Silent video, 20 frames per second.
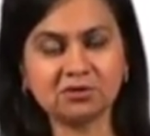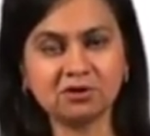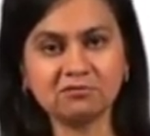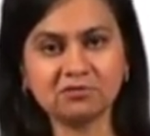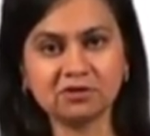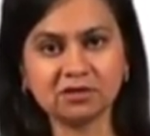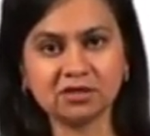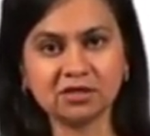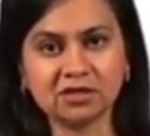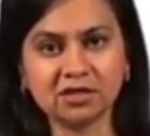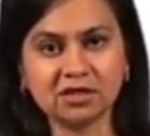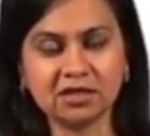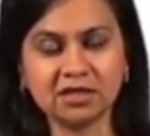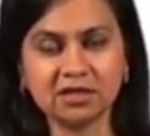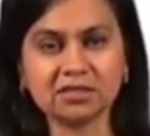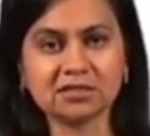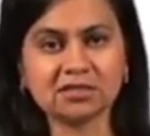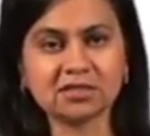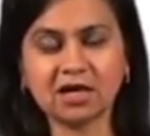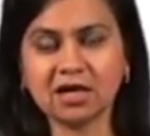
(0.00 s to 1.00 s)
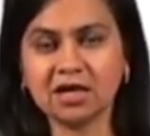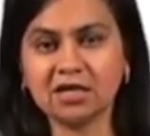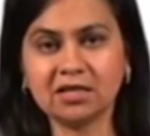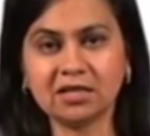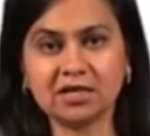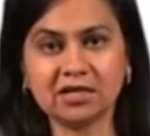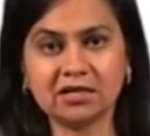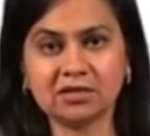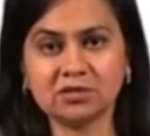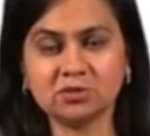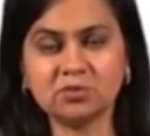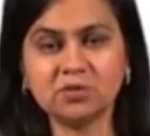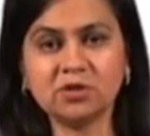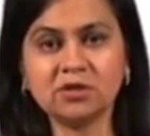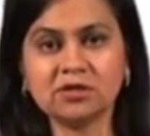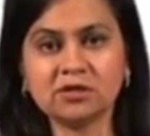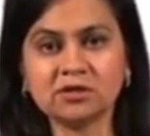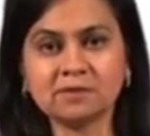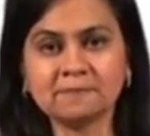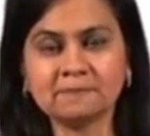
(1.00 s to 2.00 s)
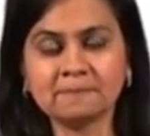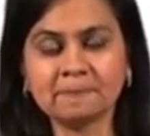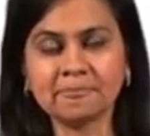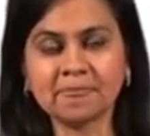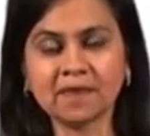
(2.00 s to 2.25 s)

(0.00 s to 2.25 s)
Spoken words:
novel, his style and his work,